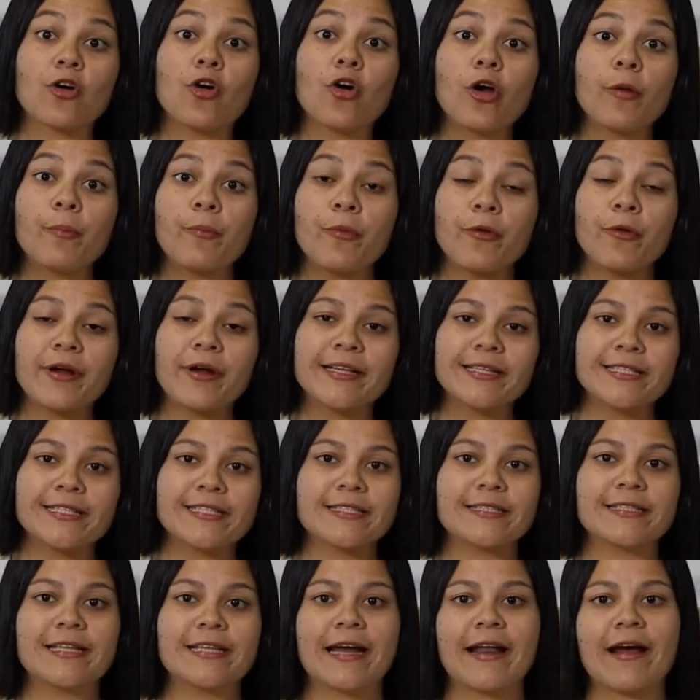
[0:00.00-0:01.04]

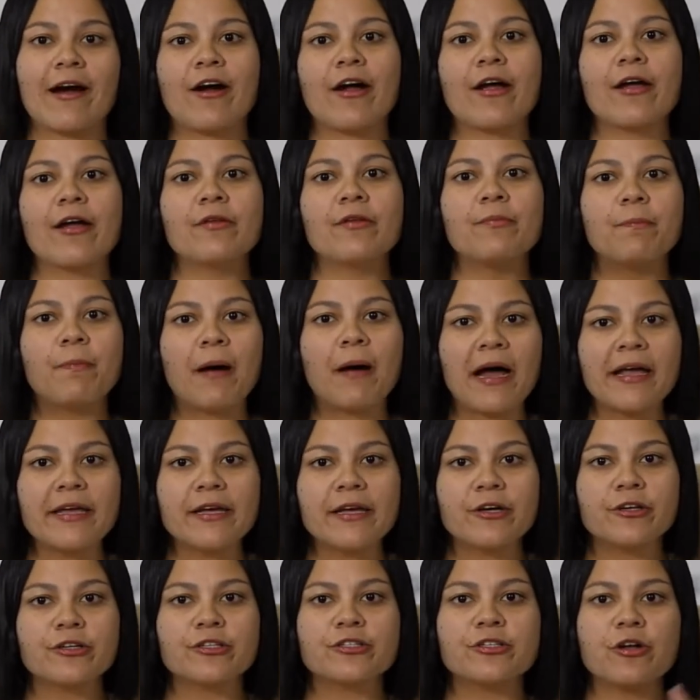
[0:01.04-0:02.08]
corporates that are
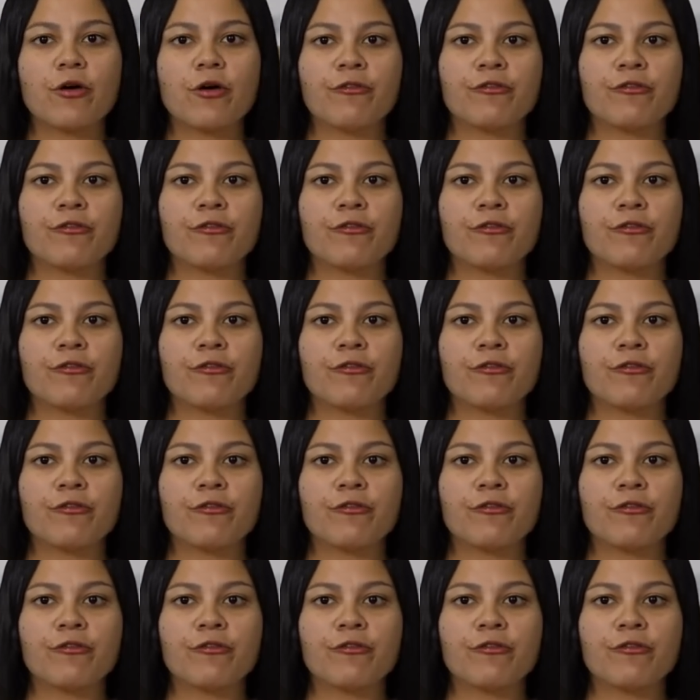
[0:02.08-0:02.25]
buyers